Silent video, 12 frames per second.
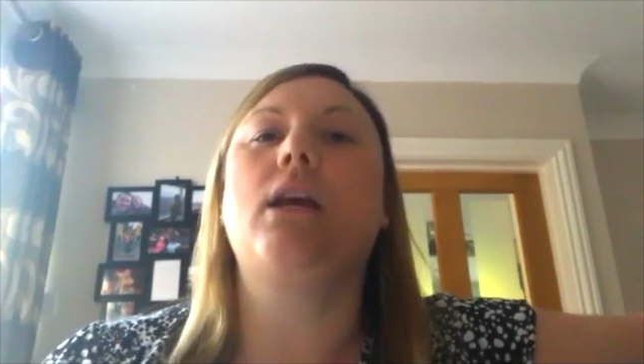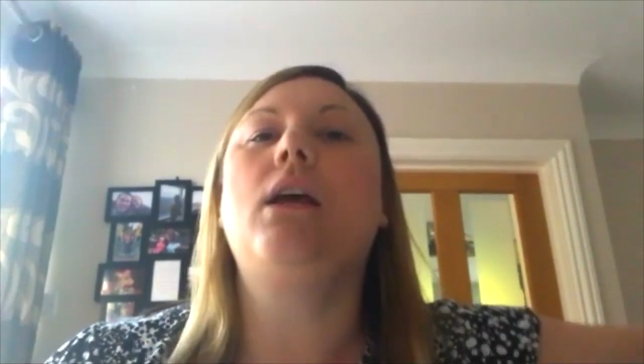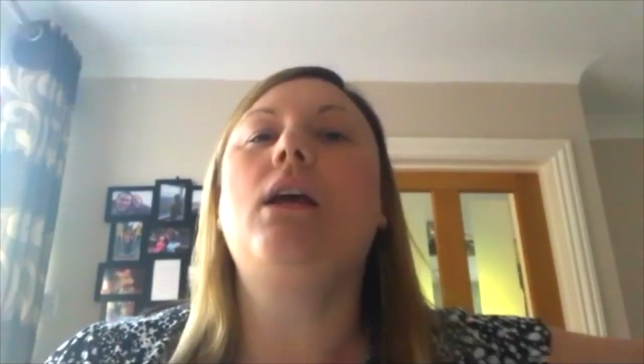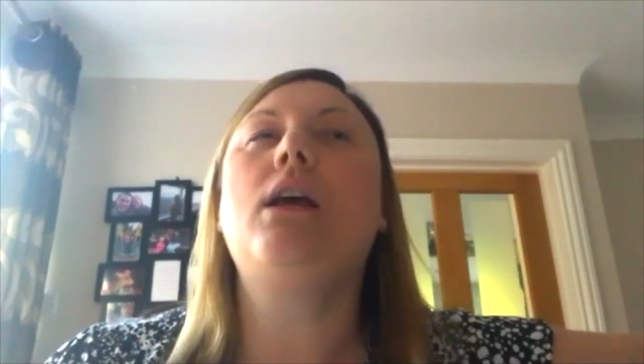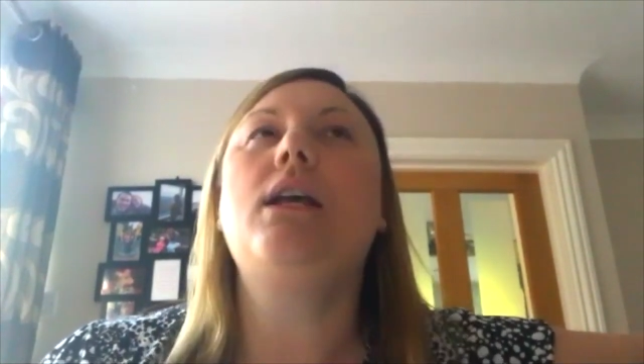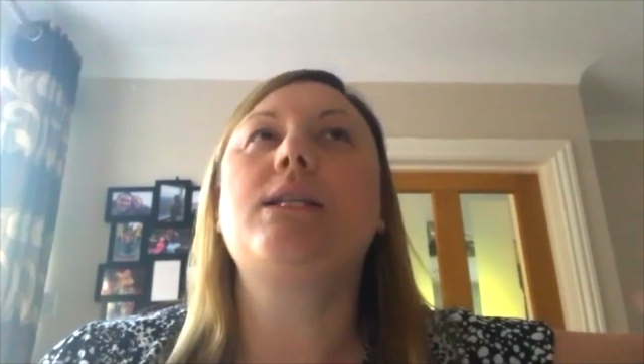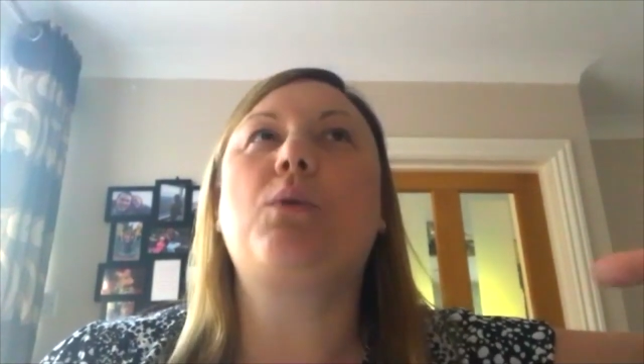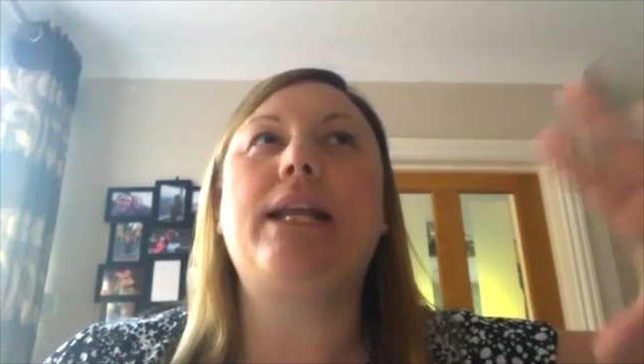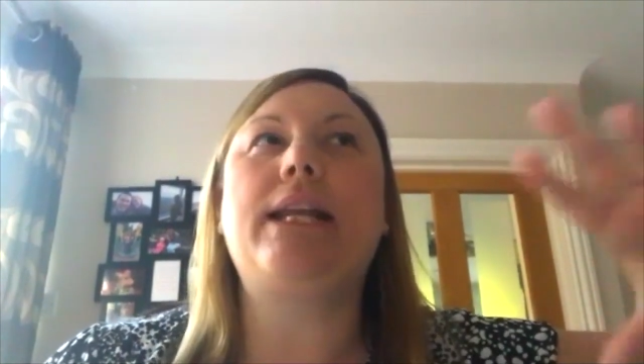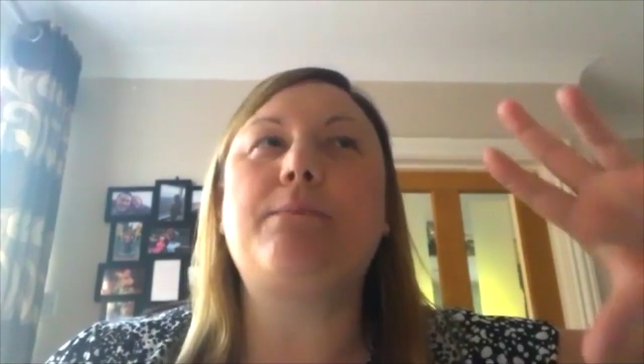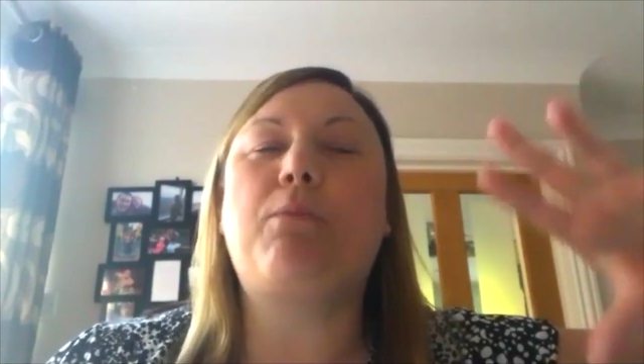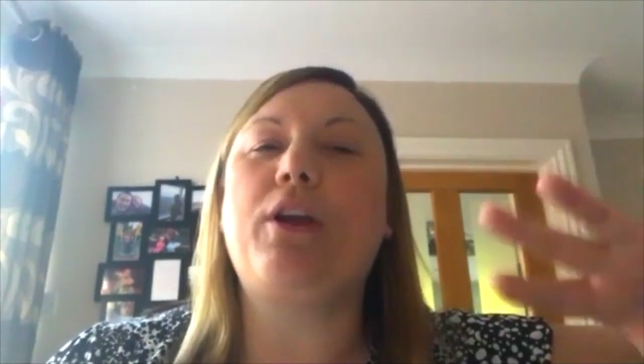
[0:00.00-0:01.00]
So I need to
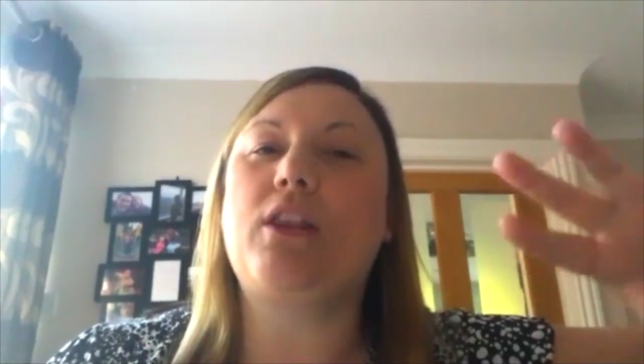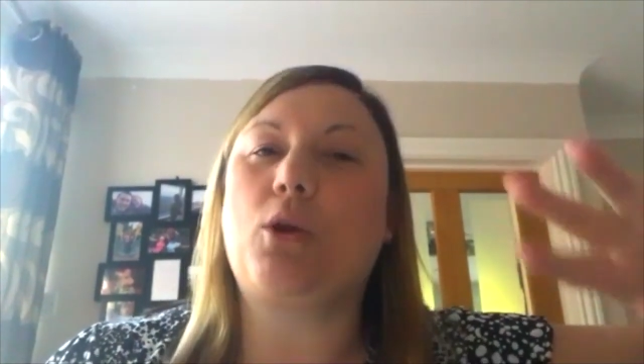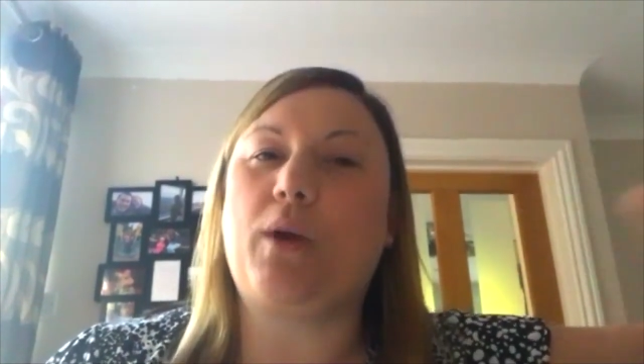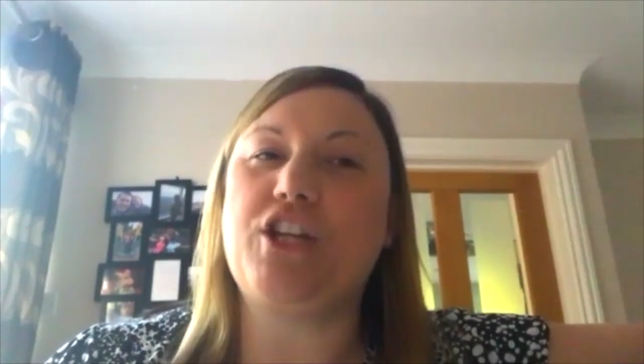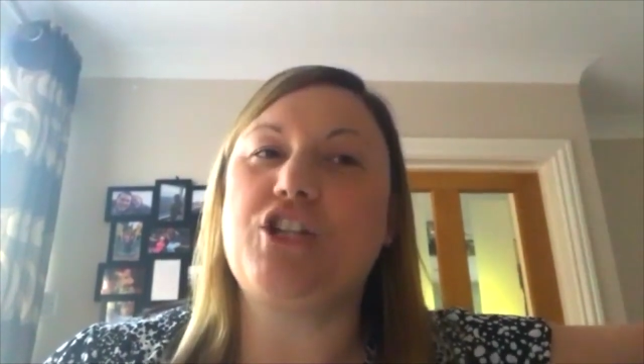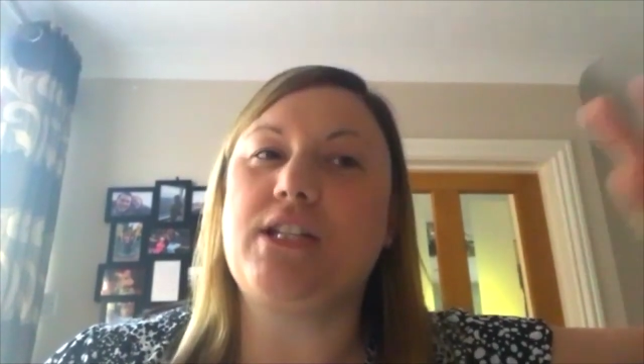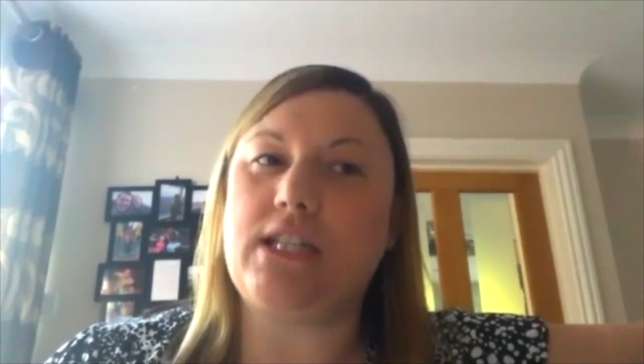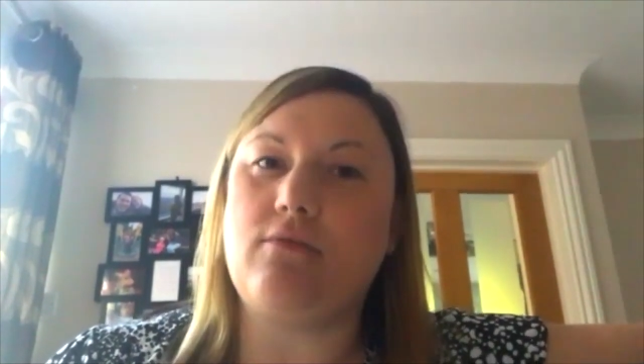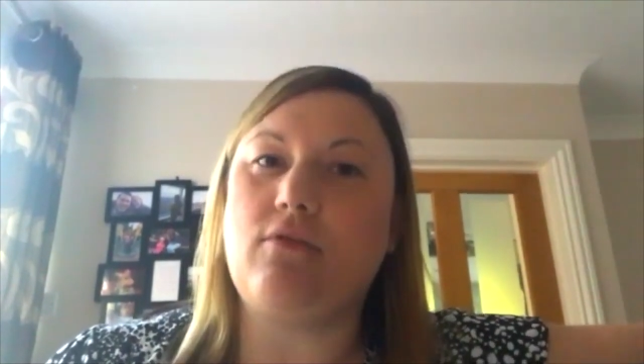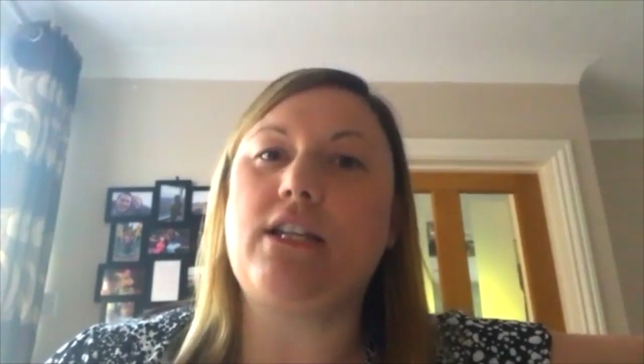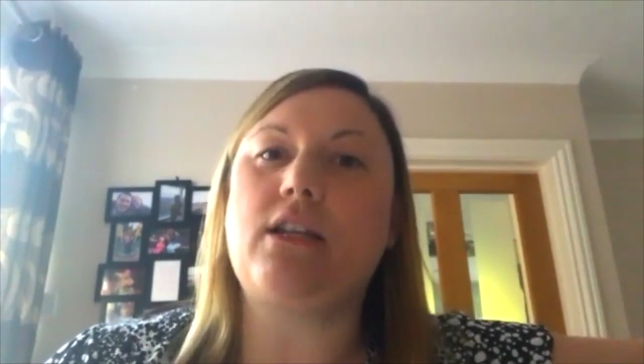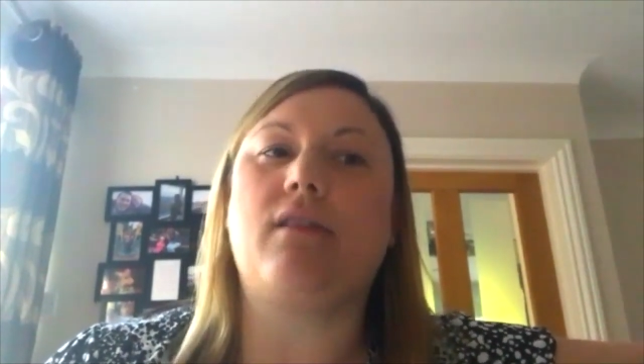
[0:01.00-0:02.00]
point the questions in the
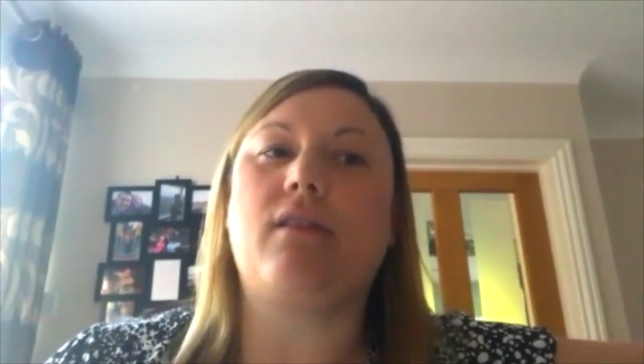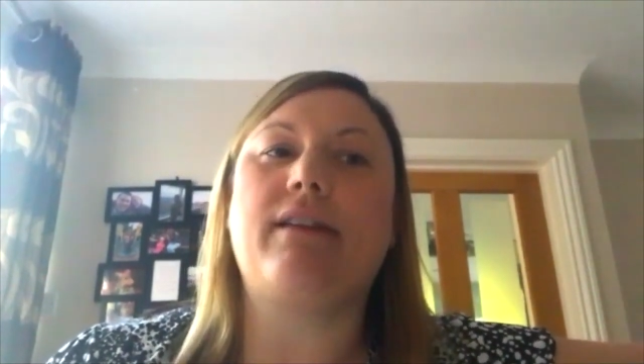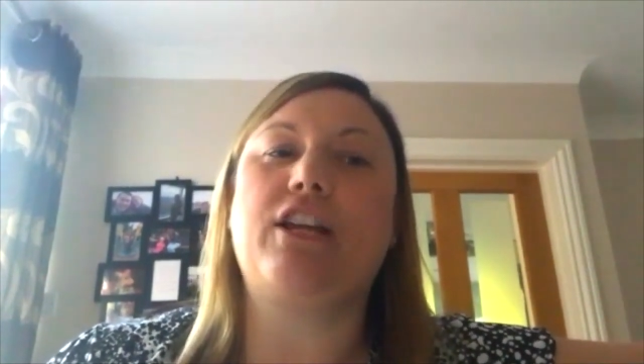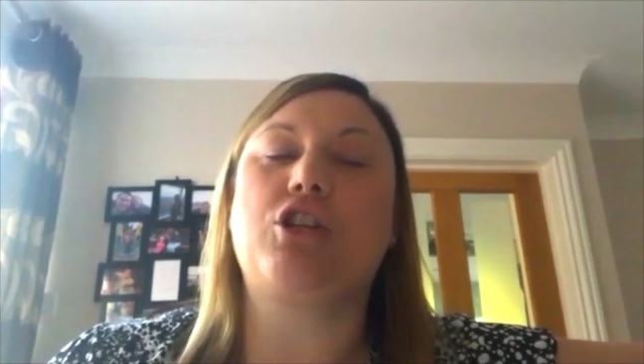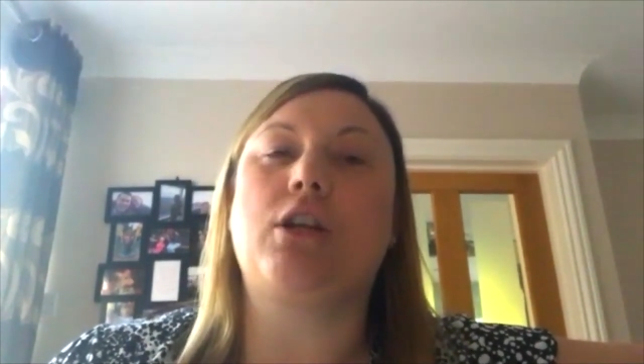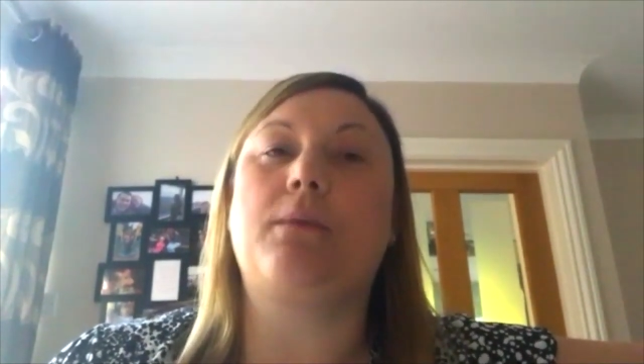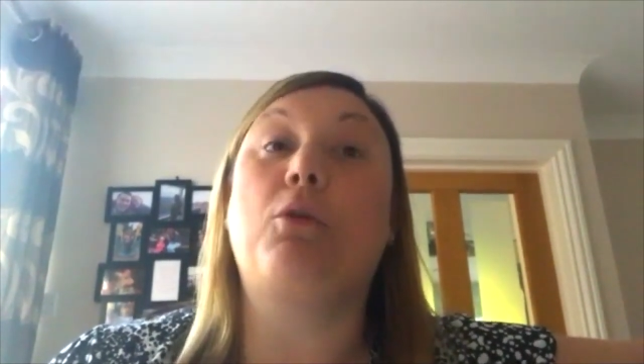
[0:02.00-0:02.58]
right direction.